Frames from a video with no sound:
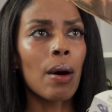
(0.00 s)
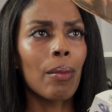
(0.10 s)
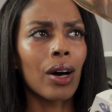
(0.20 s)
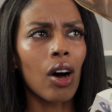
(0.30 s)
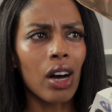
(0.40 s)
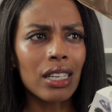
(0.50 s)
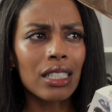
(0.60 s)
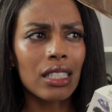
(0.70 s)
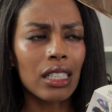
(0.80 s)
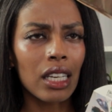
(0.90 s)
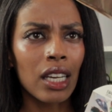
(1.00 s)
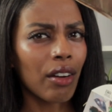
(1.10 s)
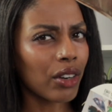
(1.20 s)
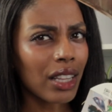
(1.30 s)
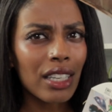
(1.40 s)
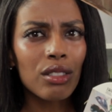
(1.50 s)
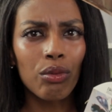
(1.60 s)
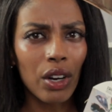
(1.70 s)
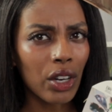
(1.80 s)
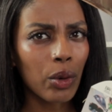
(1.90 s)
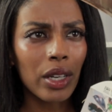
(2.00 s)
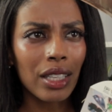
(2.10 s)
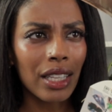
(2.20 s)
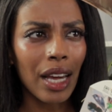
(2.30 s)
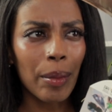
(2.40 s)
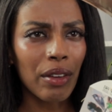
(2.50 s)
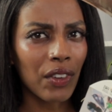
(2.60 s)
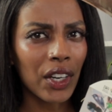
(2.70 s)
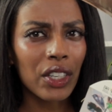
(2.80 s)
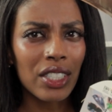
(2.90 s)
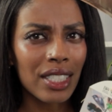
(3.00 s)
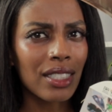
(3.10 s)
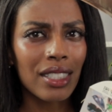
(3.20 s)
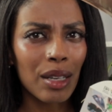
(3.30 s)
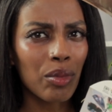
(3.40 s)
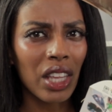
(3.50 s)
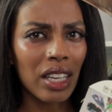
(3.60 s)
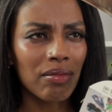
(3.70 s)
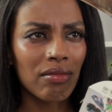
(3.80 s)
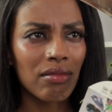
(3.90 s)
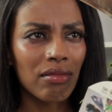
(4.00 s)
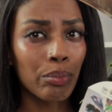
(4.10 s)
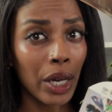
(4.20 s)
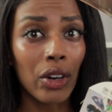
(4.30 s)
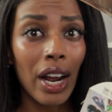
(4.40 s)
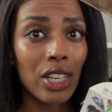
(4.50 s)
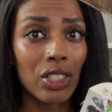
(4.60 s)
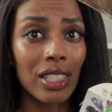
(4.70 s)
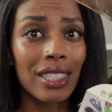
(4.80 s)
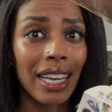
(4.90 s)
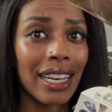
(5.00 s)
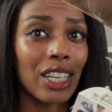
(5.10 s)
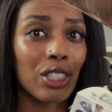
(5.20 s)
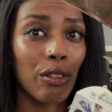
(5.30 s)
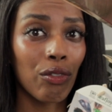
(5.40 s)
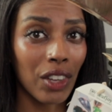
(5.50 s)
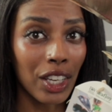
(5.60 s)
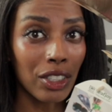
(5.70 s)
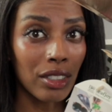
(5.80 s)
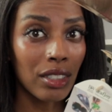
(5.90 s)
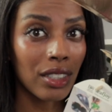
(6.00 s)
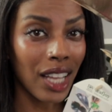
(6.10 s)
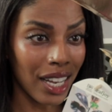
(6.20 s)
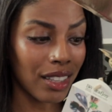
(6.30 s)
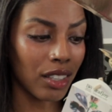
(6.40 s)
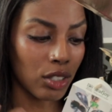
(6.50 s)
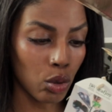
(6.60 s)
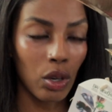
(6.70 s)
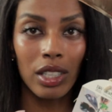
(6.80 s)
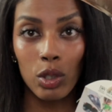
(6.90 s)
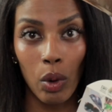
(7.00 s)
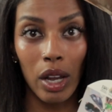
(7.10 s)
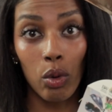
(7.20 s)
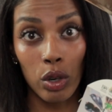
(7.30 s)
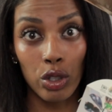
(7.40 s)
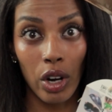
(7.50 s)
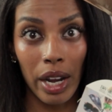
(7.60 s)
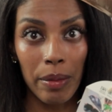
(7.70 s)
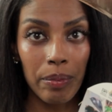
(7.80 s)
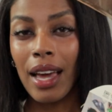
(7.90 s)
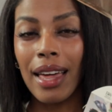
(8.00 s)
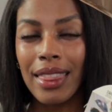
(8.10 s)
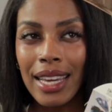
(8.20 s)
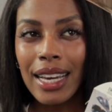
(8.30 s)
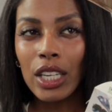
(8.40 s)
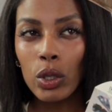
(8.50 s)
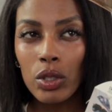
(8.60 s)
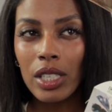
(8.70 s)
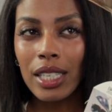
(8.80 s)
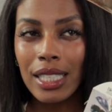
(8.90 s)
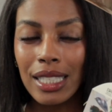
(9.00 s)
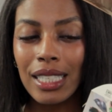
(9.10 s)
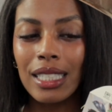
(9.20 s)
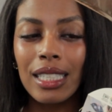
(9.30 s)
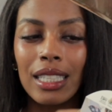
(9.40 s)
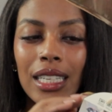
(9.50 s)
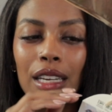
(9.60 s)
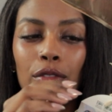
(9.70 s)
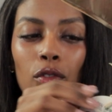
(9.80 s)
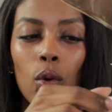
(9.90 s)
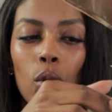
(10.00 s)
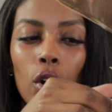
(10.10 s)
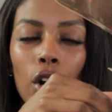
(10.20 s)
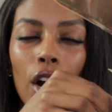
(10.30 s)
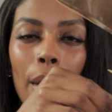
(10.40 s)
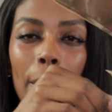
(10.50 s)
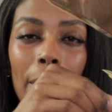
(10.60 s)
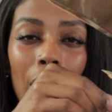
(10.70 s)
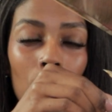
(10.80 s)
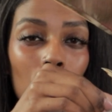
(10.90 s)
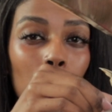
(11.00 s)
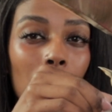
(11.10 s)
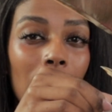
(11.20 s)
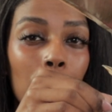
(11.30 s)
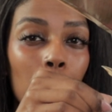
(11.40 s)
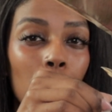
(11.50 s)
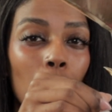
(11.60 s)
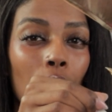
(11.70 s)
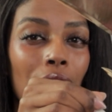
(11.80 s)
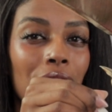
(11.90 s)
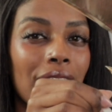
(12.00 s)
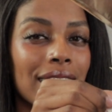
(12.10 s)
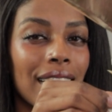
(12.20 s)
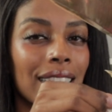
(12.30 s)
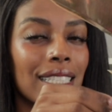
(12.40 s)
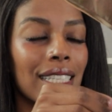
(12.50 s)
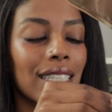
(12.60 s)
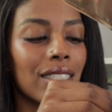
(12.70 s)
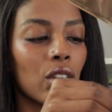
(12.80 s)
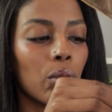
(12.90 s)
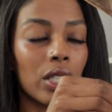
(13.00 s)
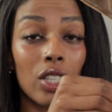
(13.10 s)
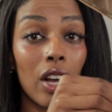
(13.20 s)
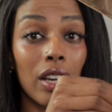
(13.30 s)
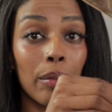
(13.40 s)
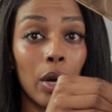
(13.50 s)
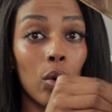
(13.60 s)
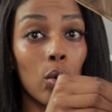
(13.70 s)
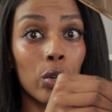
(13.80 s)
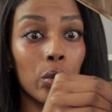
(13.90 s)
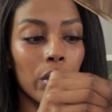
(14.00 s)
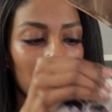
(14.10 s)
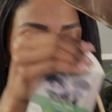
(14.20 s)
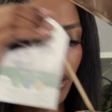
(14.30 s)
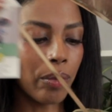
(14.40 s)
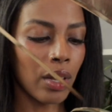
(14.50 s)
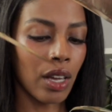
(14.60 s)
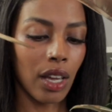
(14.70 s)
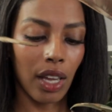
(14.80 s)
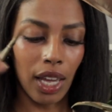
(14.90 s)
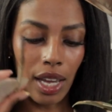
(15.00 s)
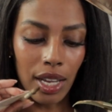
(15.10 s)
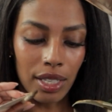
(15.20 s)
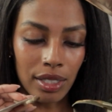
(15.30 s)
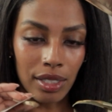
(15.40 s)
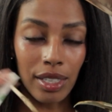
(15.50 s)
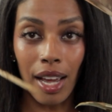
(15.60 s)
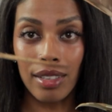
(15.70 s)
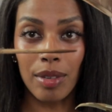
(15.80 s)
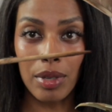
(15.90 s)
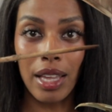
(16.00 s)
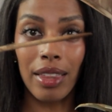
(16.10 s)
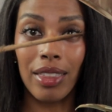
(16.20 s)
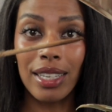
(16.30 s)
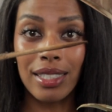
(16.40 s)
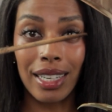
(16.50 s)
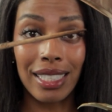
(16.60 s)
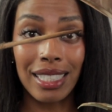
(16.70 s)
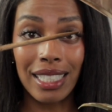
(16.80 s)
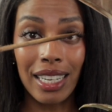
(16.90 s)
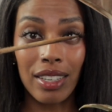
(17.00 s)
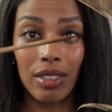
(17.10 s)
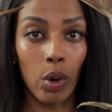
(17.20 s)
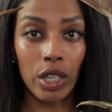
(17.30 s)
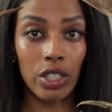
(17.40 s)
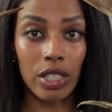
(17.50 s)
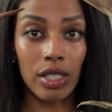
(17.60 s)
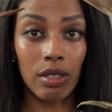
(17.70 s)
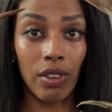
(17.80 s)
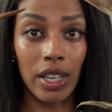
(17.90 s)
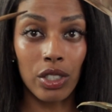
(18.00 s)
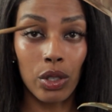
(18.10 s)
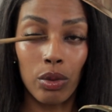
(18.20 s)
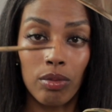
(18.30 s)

But honestly, I realized very quickly that my finger does the same thing. Better actually, because I can actually feel that the soil is wet or dry. I think I used it consistently for about a week before I realized that this thing doesn't know what it's talking about or doing either. And yeah, something like this, like a stick, worked just as fine too.